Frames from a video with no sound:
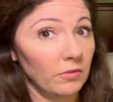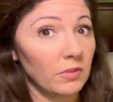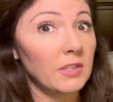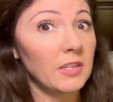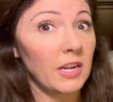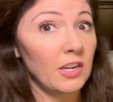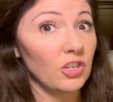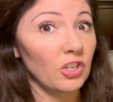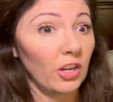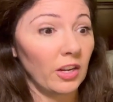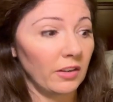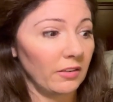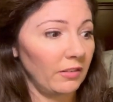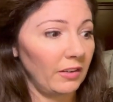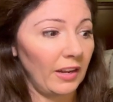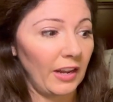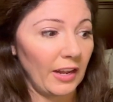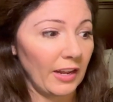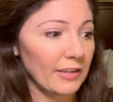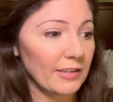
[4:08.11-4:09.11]
teach it
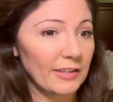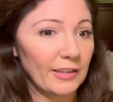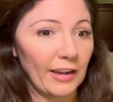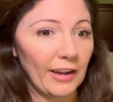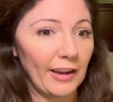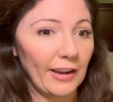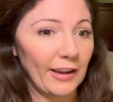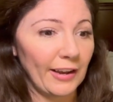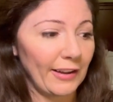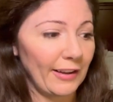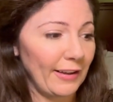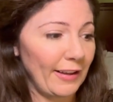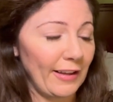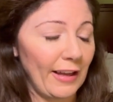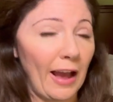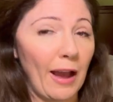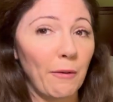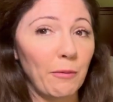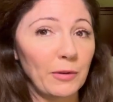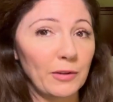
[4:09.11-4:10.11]
and uh,
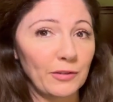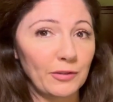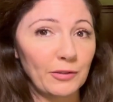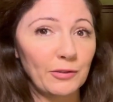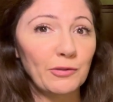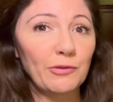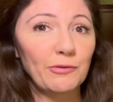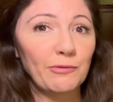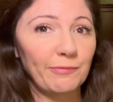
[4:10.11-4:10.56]
I was